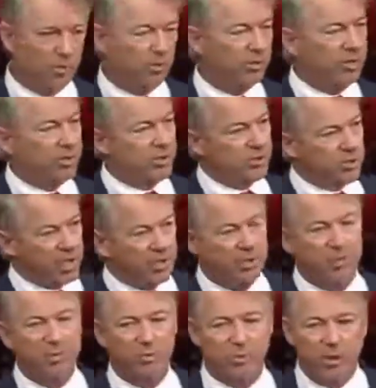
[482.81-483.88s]
we're stuck
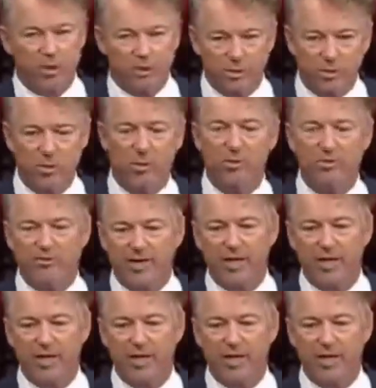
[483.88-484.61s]
in this rut because no one's